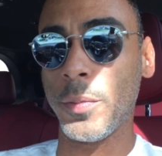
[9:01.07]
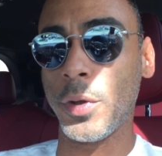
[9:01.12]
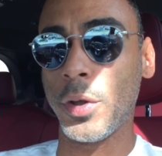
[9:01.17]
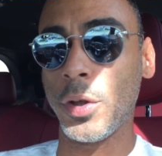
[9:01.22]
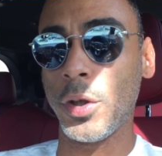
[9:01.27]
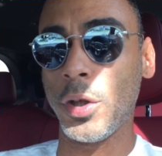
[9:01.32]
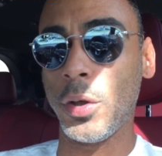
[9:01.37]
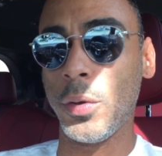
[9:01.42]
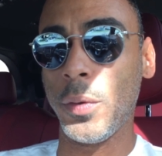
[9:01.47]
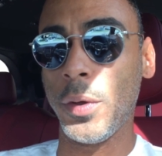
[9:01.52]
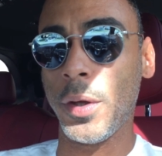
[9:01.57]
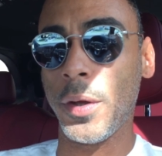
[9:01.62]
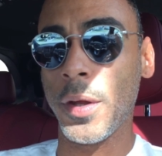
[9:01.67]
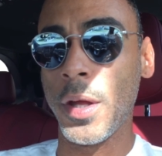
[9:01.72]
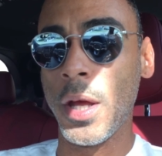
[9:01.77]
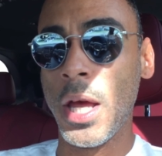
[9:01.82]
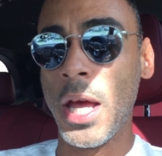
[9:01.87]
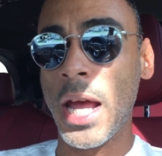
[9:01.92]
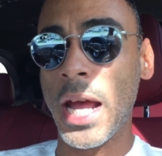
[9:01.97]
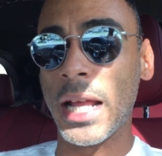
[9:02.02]
I'm going to go with.
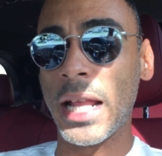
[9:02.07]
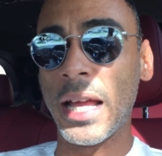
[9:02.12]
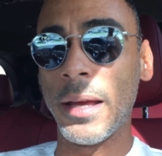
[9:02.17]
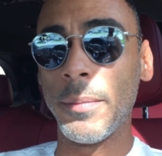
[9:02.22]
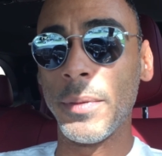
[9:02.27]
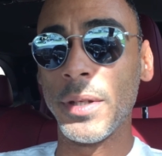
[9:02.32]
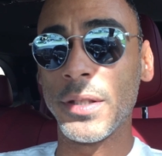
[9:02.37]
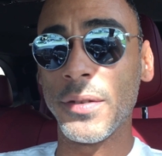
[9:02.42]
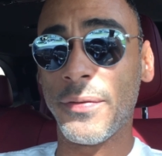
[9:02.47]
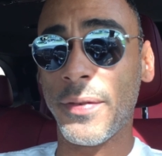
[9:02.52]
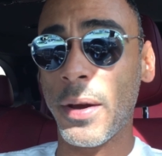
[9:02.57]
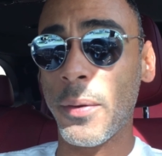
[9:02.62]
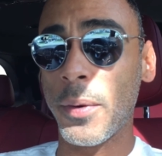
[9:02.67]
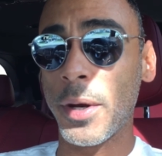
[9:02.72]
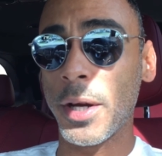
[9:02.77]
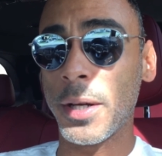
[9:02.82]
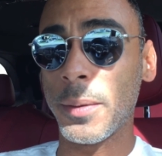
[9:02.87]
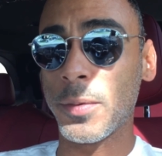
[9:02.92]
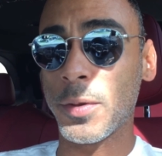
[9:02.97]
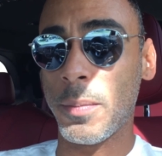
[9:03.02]
And that means if I
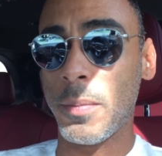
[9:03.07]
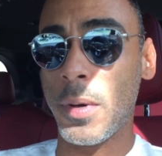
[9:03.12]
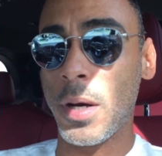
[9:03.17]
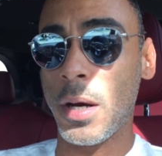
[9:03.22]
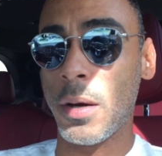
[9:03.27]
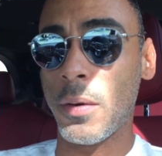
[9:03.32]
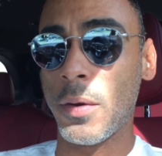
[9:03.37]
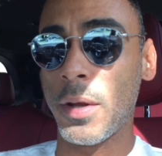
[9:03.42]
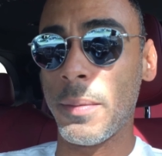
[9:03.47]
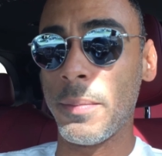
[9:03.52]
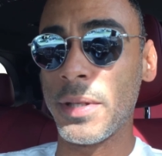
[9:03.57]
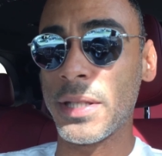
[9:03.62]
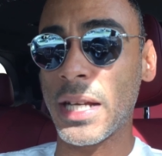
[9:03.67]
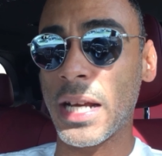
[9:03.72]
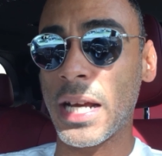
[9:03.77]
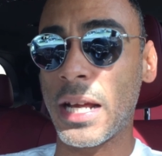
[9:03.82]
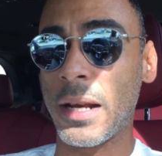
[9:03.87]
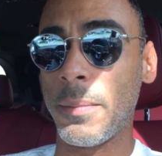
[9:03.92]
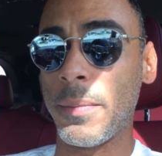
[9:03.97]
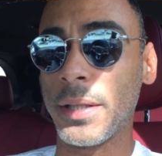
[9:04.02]
wake up tomorrow, that means I
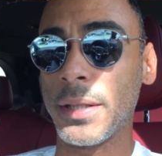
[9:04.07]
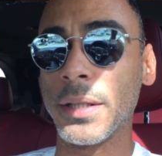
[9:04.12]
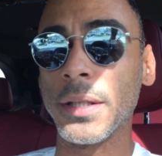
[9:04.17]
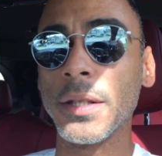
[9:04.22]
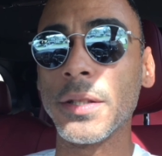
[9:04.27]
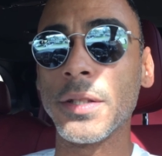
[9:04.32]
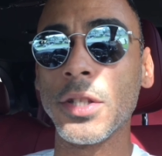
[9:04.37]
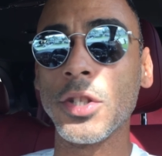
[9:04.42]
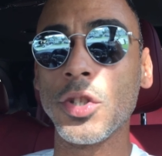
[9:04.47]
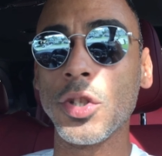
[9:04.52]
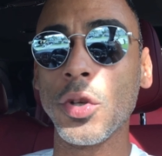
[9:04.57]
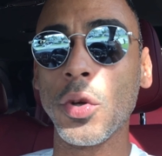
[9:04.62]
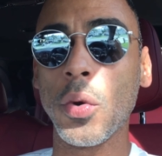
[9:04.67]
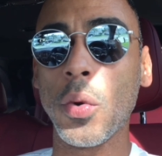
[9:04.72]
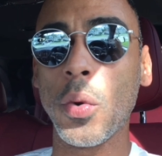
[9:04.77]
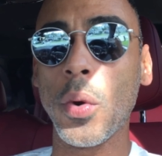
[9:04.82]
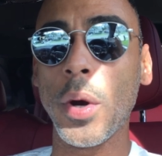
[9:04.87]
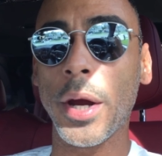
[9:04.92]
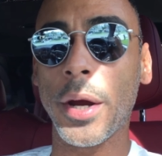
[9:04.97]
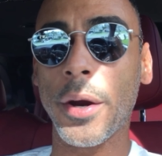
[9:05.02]
got to make the decision
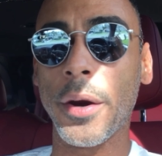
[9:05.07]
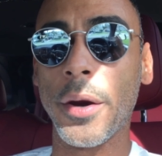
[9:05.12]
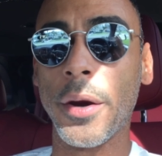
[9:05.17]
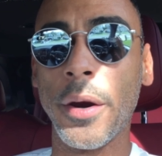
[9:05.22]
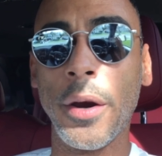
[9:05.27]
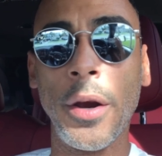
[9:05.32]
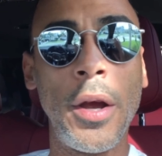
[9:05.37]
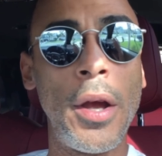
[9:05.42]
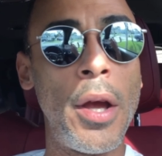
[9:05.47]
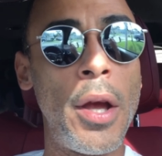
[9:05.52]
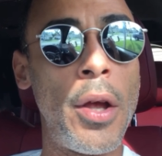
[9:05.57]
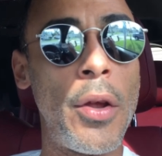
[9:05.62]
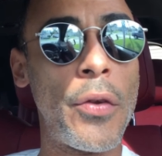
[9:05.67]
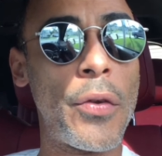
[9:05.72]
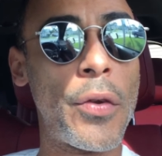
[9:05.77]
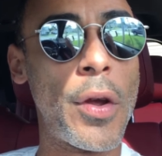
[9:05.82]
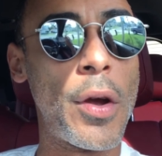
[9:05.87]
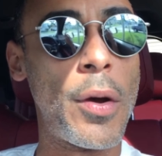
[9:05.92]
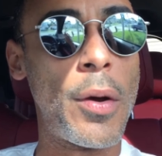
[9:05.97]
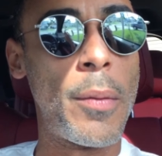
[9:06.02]
quicker.
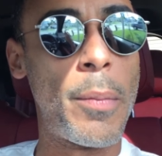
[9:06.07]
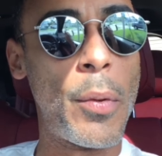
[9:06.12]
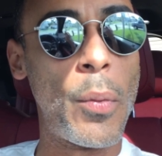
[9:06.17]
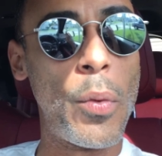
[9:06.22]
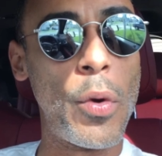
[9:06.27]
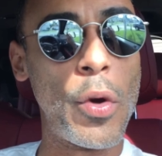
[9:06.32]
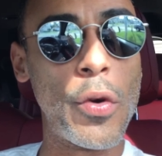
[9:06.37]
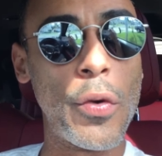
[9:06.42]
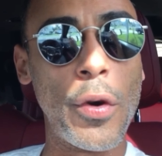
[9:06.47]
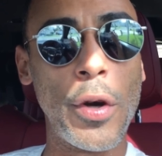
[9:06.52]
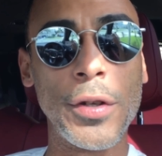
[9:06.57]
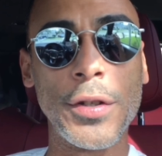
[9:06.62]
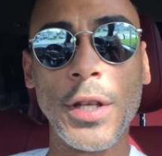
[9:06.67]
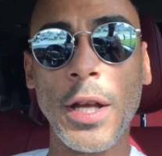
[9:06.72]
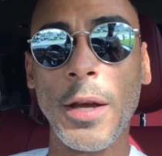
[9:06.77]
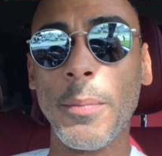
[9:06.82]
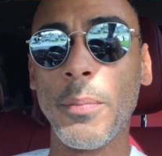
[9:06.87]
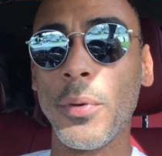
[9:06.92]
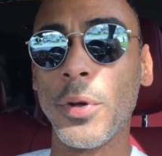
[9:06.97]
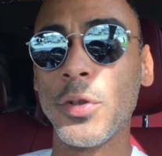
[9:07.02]
So, but we'll cross
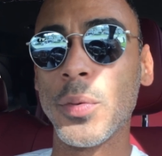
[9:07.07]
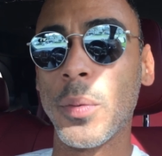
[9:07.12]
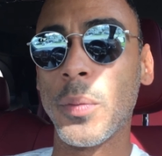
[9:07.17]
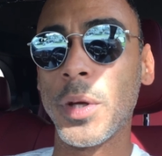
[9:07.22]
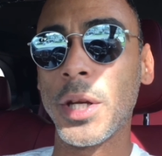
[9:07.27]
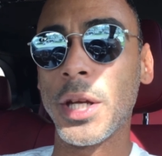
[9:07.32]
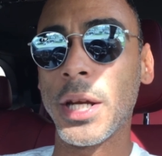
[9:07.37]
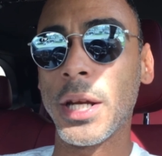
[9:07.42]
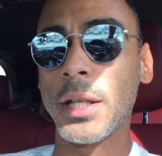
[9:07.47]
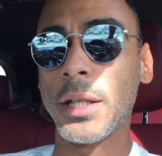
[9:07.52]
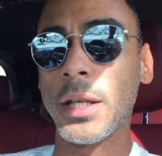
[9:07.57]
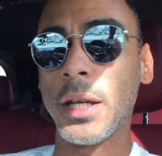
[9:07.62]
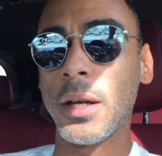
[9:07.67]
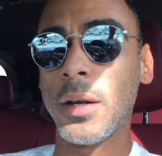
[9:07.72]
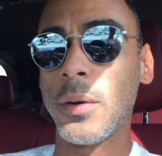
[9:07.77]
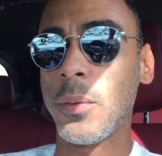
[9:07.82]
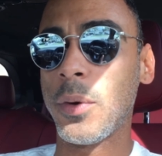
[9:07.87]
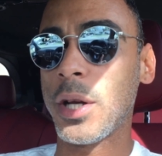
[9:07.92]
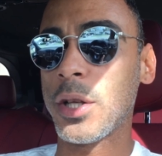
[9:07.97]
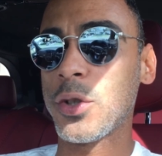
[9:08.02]
that bridge when we get
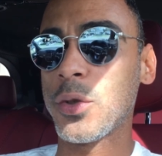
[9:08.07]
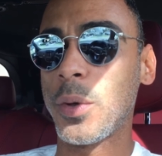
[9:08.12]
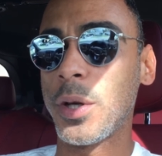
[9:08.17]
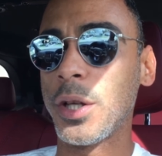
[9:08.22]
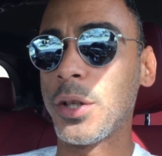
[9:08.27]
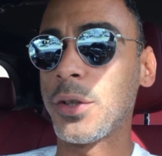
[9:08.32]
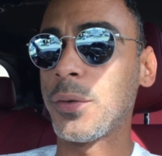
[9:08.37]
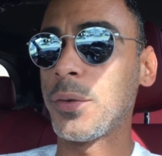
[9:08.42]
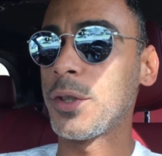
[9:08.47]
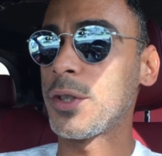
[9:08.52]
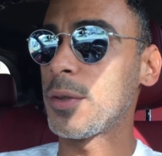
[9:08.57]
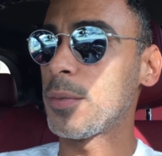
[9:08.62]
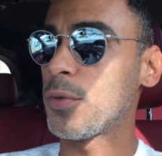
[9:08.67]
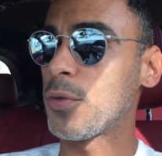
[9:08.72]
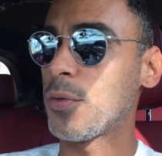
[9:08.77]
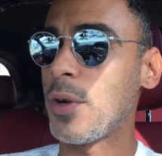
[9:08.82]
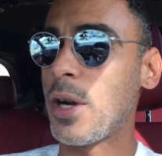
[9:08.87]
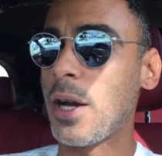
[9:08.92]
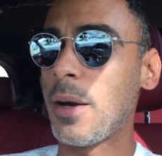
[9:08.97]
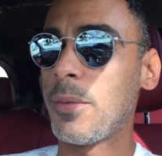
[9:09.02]
there. We're at 23
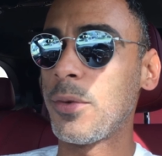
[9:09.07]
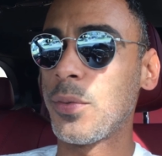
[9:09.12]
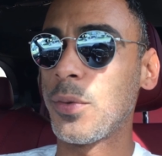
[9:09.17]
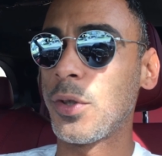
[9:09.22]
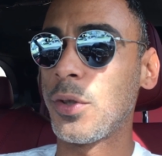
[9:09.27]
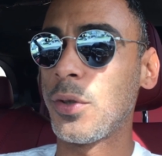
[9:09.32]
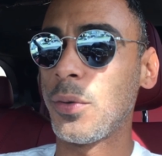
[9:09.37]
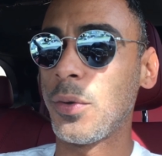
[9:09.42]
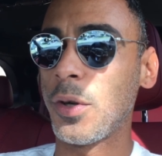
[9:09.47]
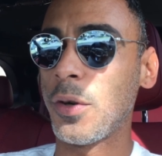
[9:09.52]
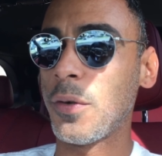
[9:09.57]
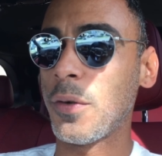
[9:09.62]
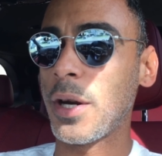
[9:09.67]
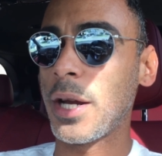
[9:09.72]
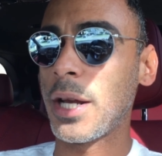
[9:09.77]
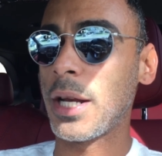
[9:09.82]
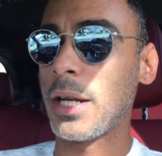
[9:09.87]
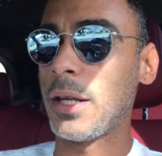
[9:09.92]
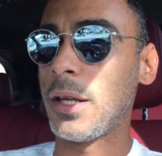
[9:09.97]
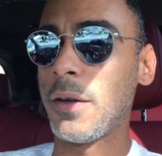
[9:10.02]
subscribers. We're doing
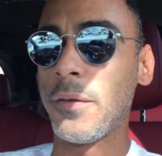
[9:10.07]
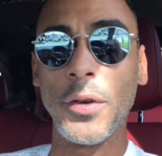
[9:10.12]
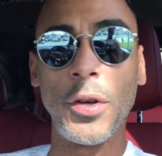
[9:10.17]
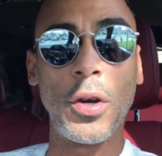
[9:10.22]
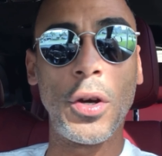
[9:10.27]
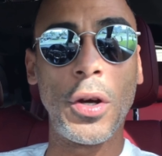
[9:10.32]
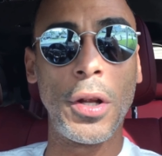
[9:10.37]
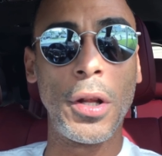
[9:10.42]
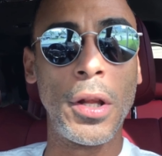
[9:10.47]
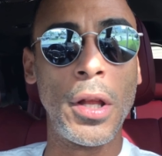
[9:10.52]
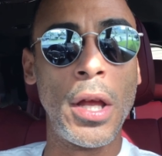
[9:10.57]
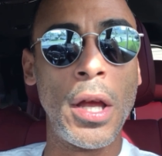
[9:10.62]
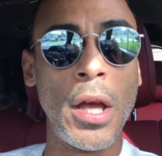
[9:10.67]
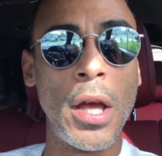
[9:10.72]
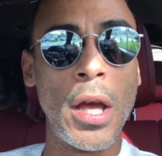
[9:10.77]
great. I love you all.